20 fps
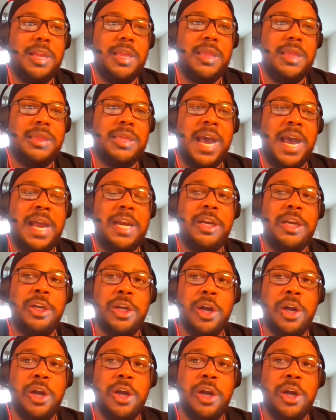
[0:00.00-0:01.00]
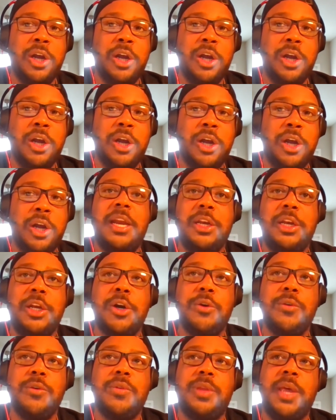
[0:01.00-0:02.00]
that leave on
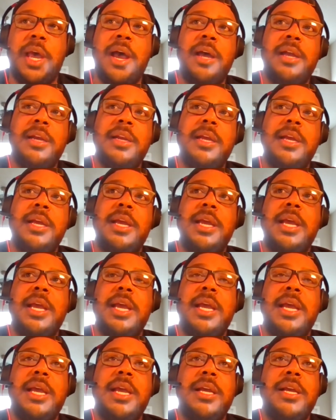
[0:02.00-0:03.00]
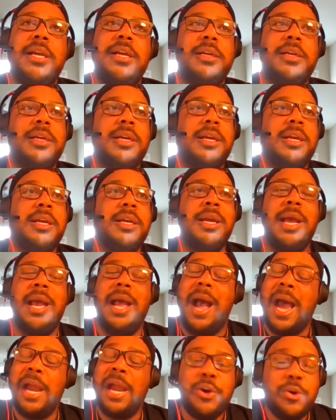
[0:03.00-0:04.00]
that note that
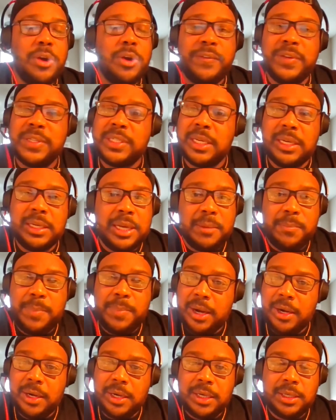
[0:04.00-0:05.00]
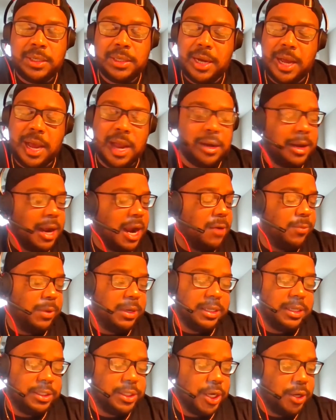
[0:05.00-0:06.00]
I don't know if it's gonna get better. I
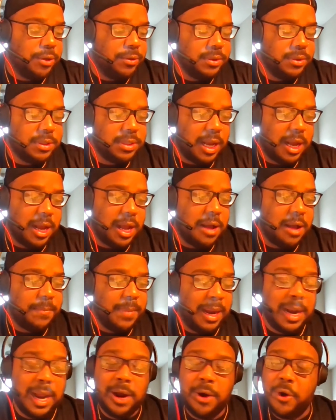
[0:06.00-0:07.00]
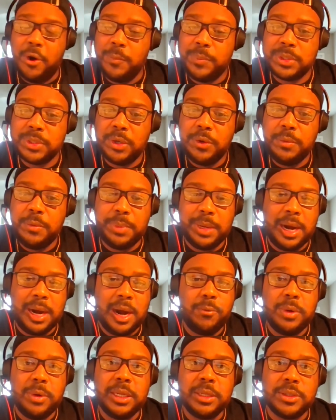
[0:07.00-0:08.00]
really don't, and I hope so, but I
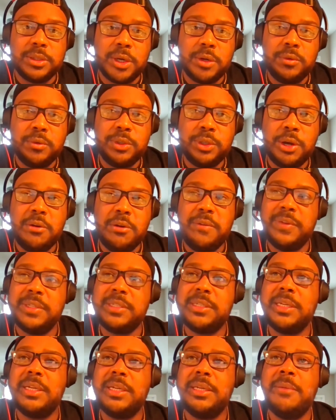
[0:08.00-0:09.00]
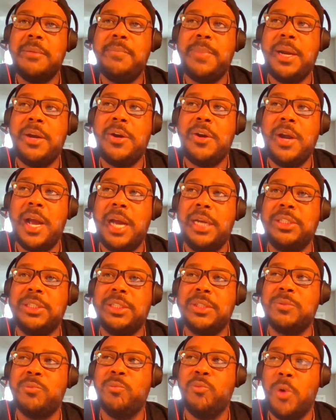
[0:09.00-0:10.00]
really don't know if it's gonna get better. I
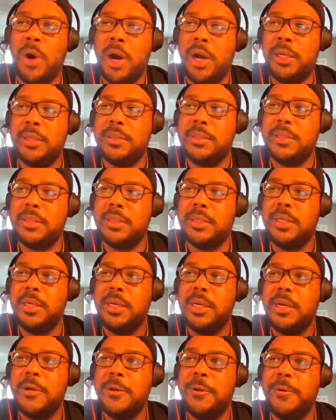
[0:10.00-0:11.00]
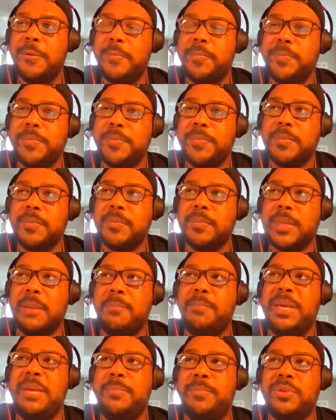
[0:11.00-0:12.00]
just want
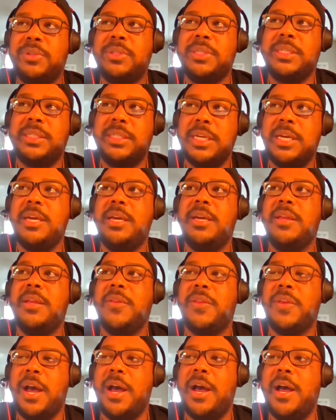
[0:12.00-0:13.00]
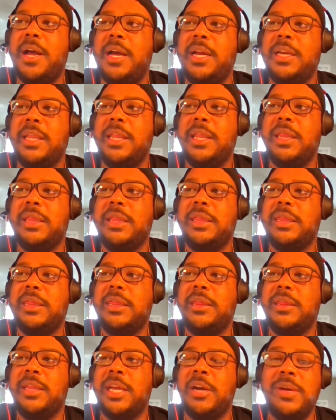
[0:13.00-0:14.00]
people to see that
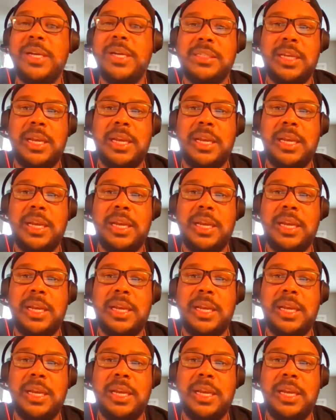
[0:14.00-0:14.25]
there is a